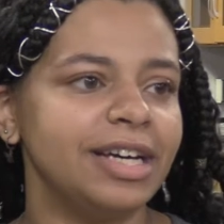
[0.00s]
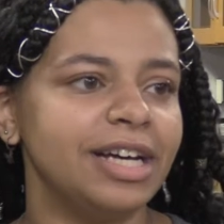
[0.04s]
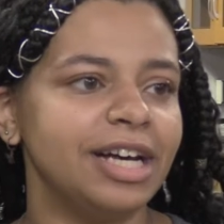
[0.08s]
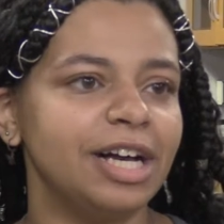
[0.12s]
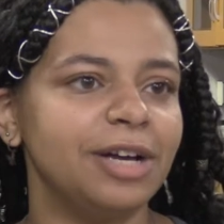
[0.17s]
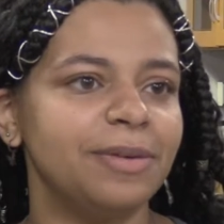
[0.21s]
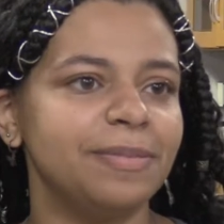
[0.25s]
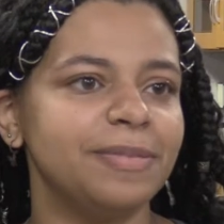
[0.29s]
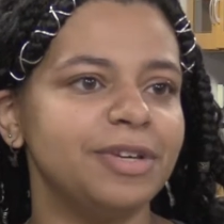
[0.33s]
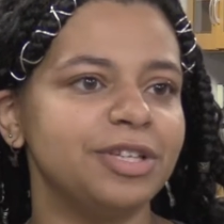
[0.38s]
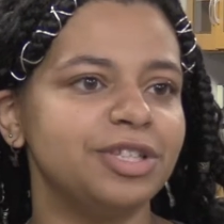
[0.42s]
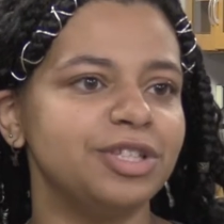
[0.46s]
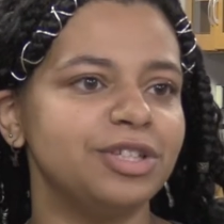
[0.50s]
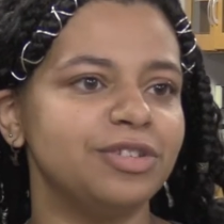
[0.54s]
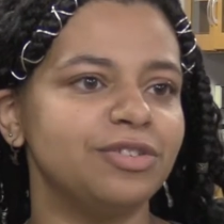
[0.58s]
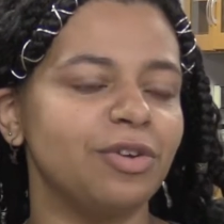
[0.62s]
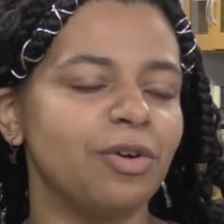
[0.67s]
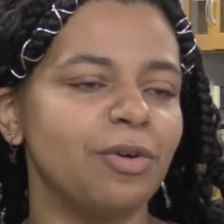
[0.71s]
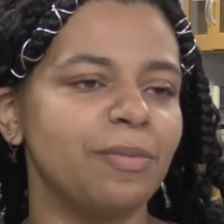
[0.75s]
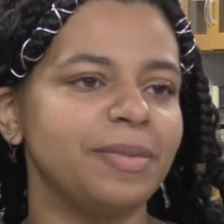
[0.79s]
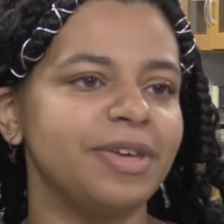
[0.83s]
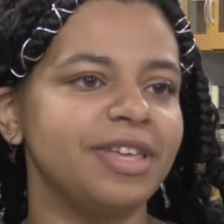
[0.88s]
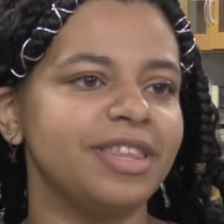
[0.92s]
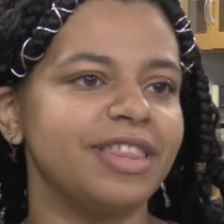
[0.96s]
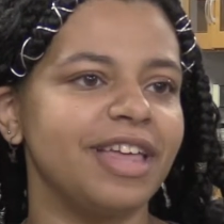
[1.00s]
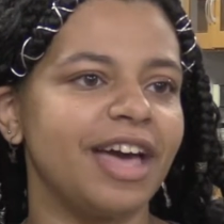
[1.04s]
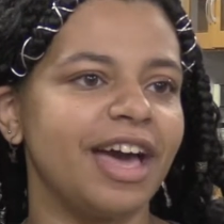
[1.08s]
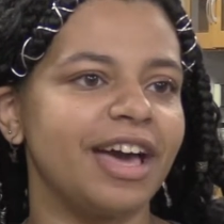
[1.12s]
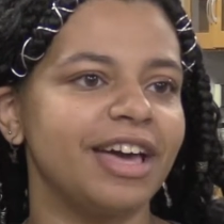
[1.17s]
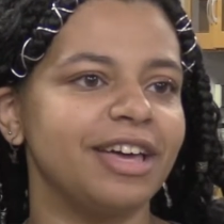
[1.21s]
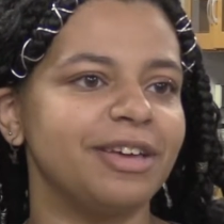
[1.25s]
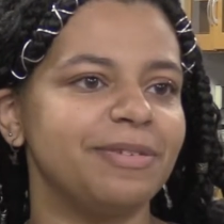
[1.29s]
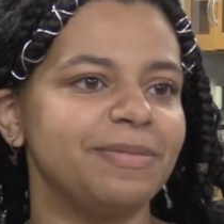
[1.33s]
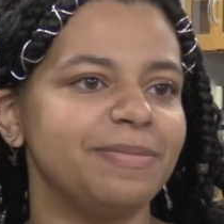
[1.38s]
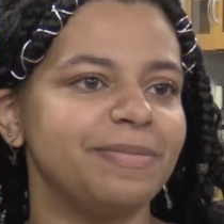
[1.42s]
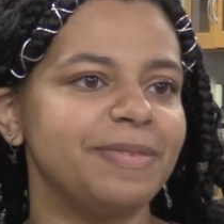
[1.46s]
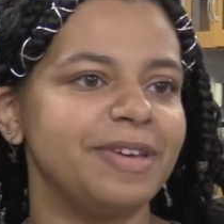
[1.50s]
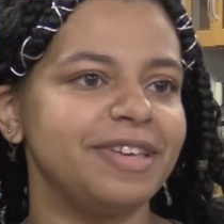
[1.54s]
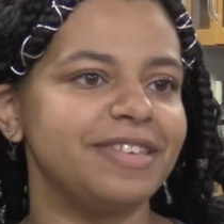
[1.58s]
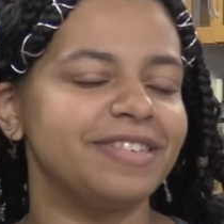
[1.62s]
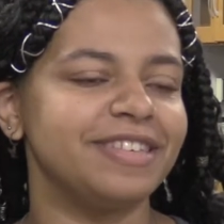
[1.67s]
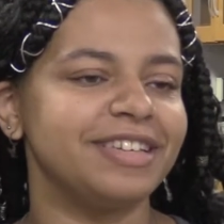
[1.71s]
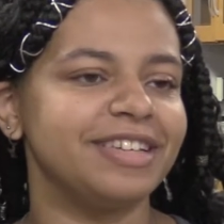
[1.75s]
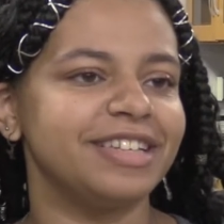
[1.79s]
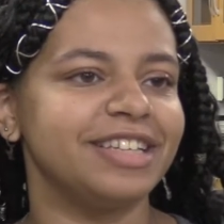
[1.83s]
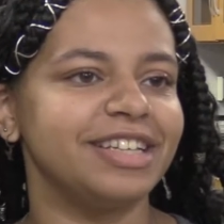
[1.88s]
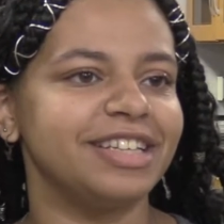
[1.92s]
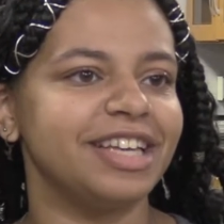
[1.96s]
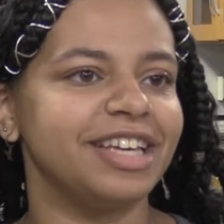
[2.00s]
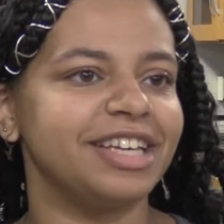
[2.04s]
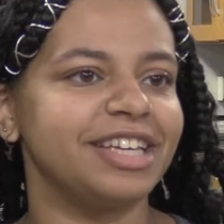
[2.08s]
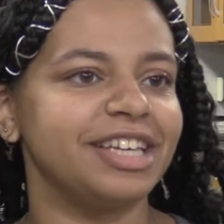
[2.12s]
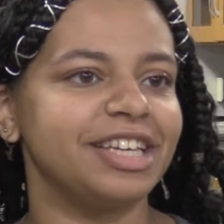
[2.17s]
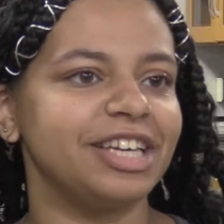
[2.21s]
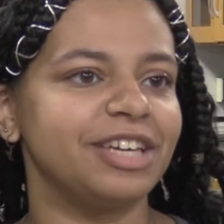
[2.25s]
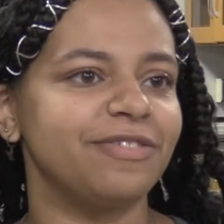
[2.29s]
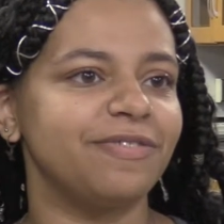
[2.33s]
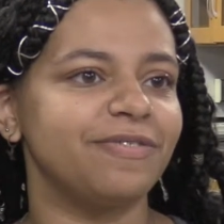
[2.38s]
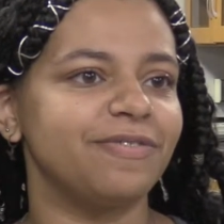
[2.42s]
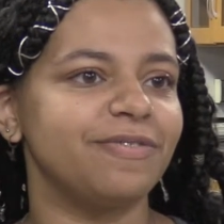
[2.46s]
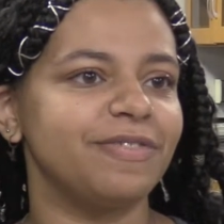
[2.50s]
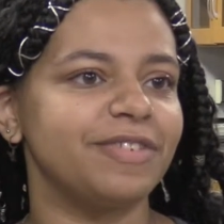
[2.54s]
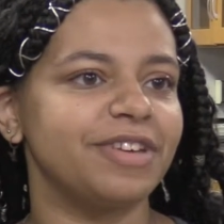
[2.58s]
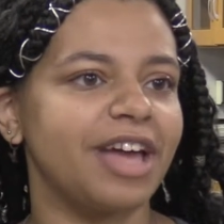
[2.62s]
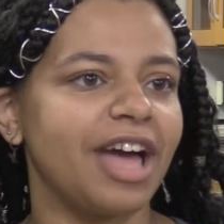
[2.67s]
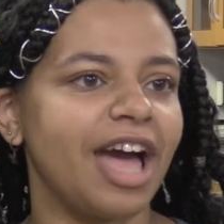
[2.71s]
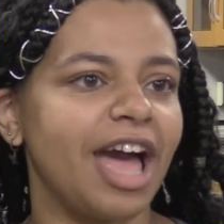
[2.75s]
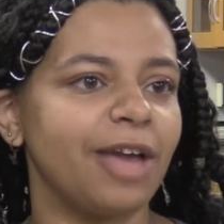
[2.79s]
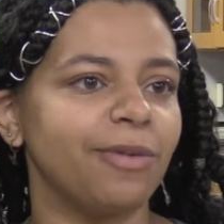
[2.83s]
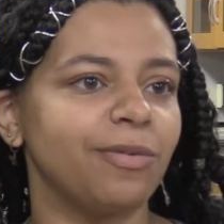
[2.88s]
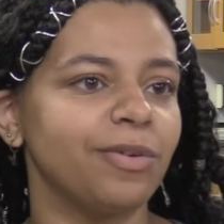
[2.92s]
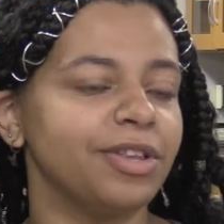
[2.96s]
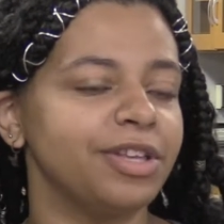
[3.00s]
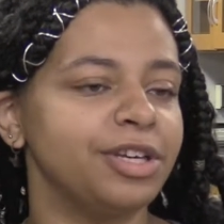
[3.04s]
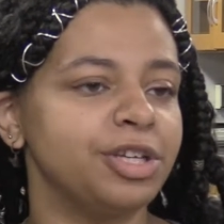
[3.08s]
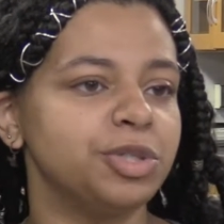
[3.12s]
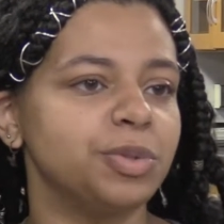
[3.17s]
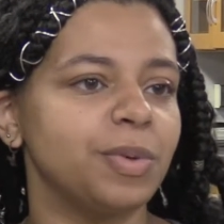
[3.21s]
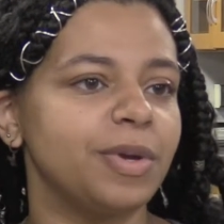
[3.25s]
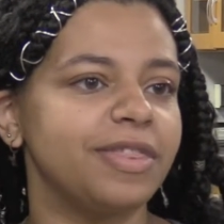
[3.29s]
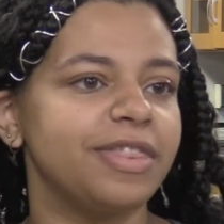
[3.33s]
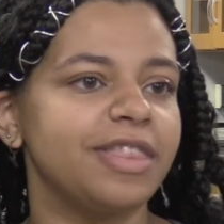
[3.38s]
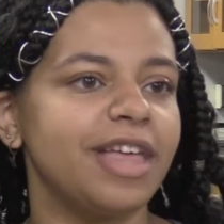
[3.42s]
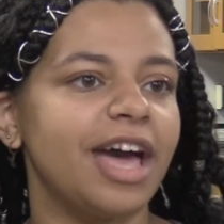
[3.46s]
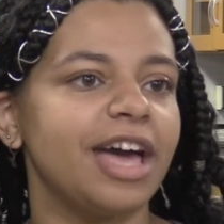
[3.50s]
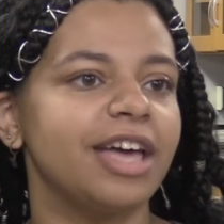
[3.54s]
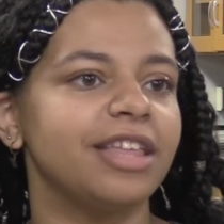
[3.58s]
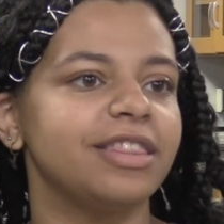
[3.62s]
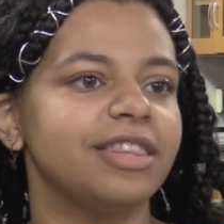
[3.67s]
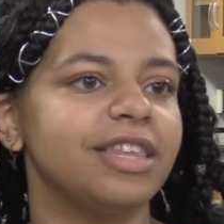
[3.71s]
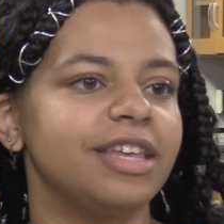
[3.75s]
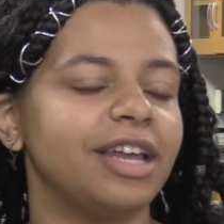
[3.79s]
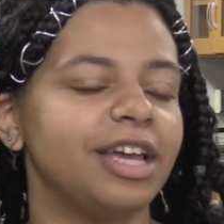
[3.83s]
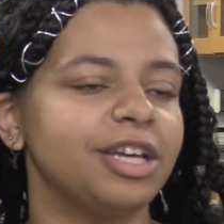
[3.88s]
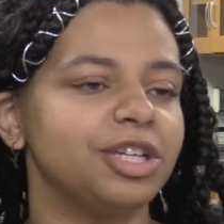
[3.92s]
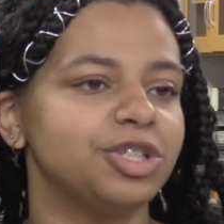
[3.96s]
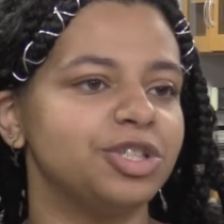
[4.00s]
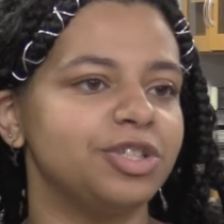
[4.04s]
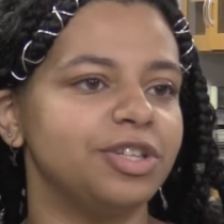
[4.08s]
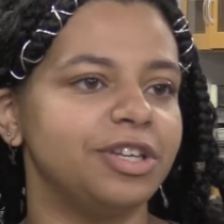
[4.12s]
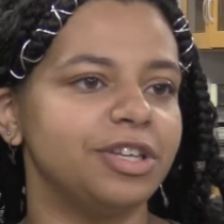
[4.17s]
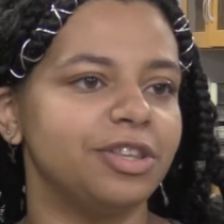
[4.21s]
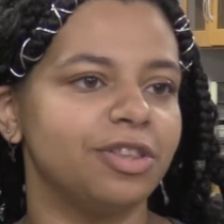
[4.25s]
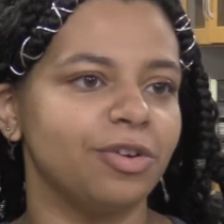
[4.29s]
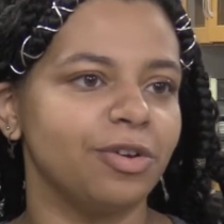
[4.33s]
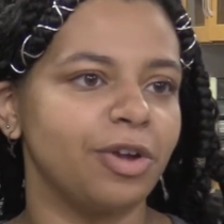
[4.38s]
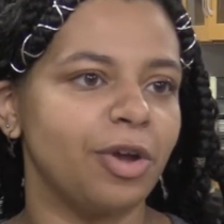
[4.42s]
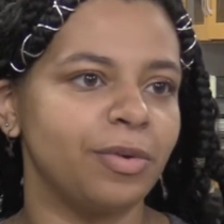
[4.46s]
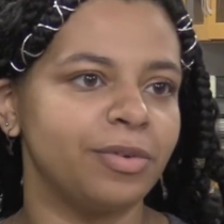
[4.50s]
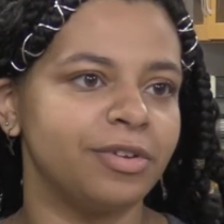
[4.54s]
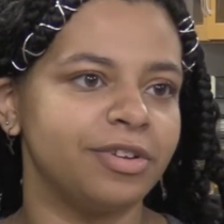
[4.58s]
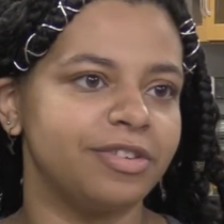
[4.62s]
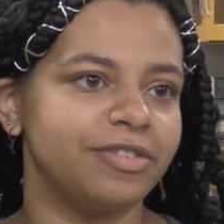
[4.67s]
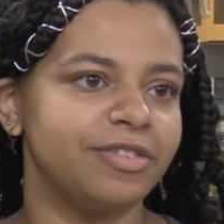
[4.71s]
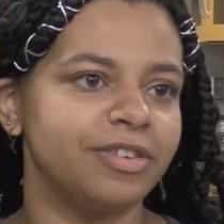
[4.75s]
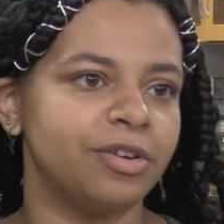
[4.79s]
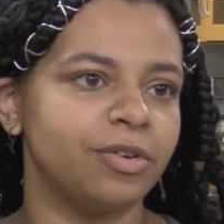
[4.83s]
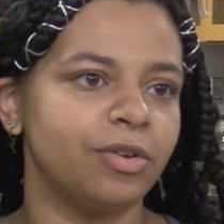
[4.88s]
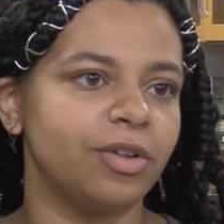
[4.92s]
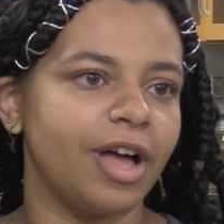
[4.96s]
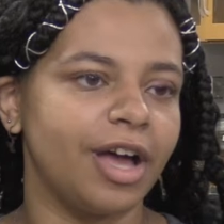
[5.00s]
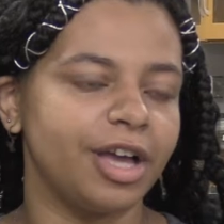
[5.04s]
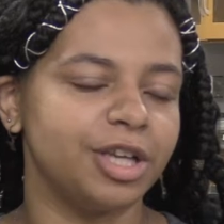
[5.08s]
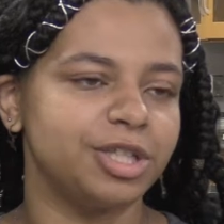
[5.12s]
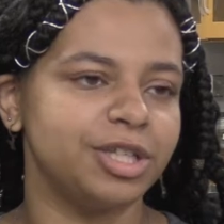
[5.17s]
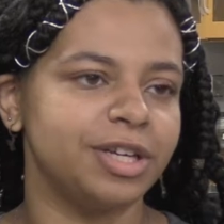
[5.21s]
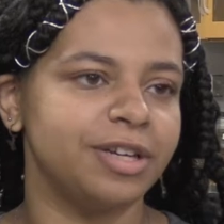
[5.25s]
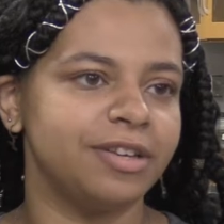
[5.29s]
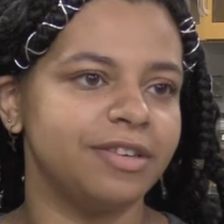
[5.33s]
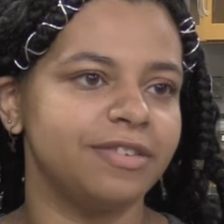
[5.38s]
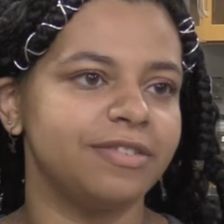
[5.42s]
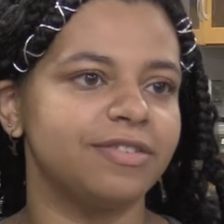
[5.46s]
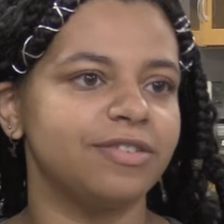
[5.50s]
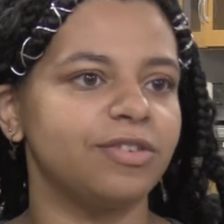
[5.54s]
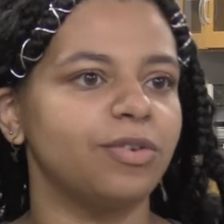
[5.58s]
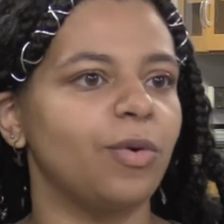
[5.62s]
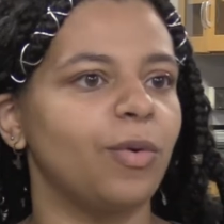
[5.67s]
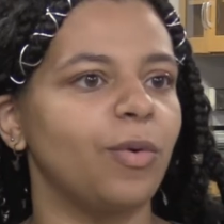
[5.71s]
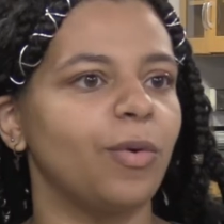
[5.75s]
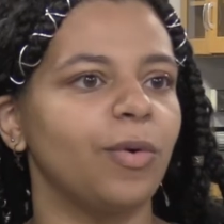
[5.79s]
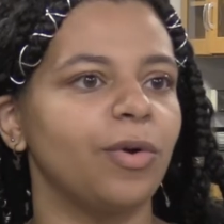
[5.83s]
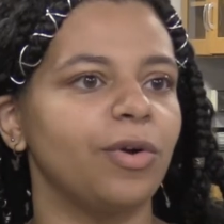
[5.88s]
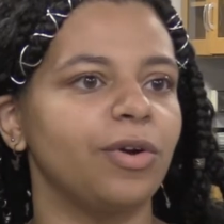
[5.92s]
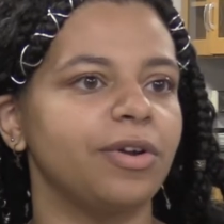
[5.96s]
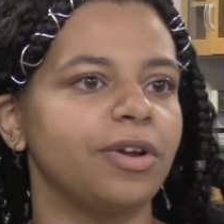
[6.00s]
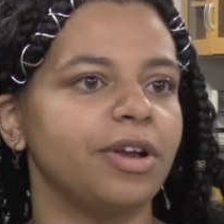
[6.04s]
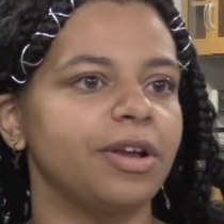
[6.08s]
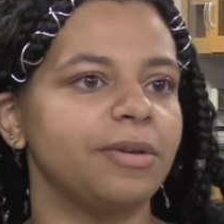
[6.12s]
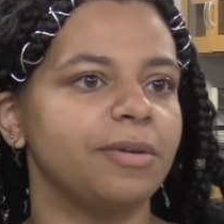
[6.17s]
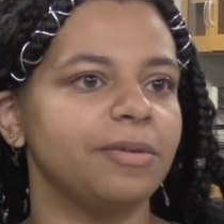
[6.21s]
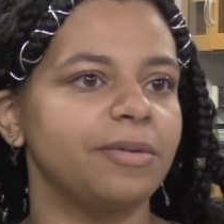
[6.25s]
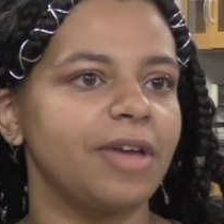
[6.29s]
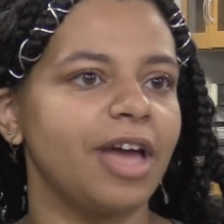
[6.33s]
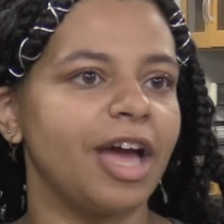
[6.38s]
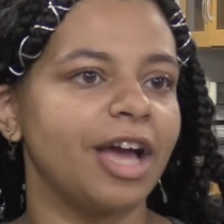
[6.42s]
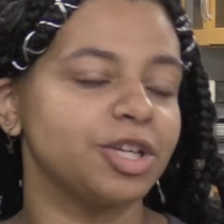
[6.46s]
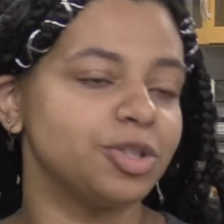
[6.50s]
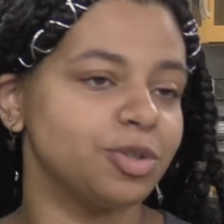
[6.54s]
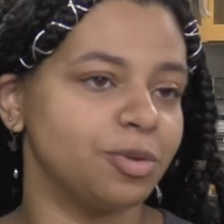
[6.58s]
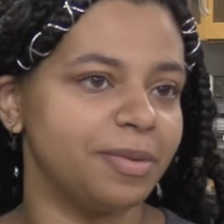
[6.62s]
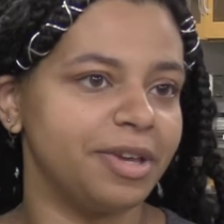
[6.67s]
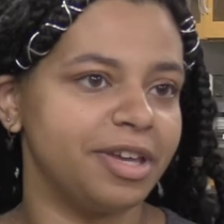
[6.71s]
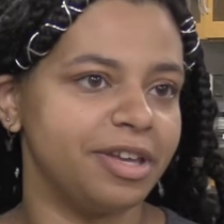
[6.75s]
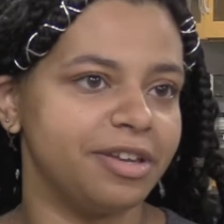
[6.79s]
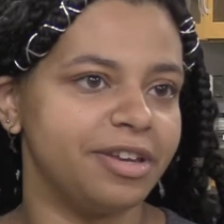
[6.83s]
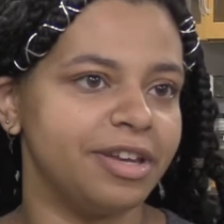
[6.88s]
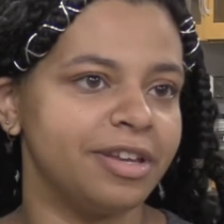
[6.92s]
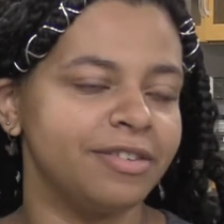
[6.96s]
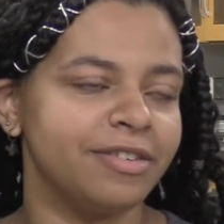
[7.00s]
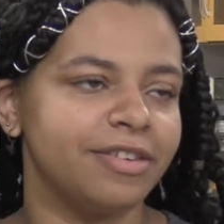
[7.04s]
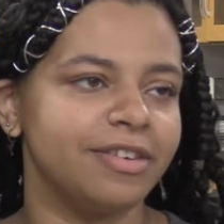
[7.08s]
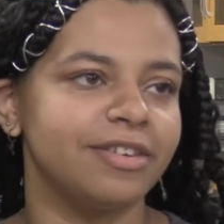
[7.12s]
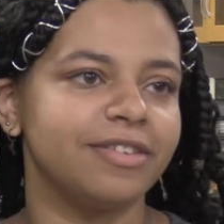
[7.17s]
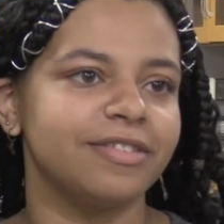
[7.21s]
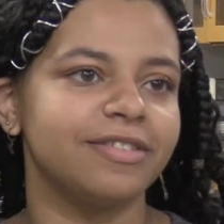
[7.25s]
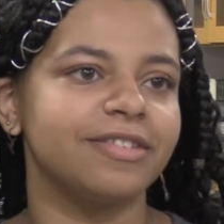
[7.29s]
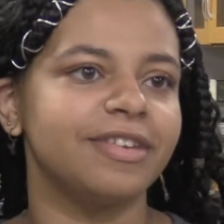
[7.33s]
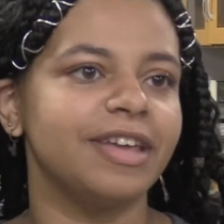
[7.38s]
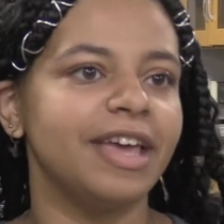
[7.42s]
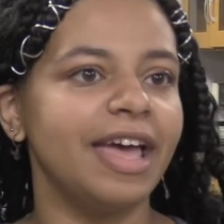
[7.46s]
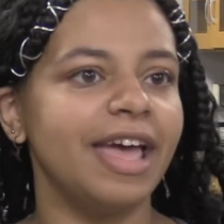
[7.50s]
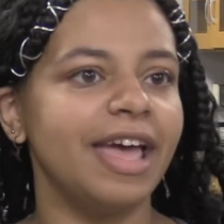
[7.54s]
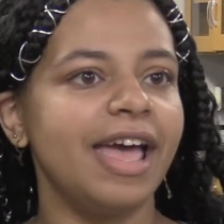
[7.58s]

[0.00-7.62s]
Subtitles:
And she told me that basically, like, if I really enjoyed that, then I should either go into dental hygienist or actually be a dentist.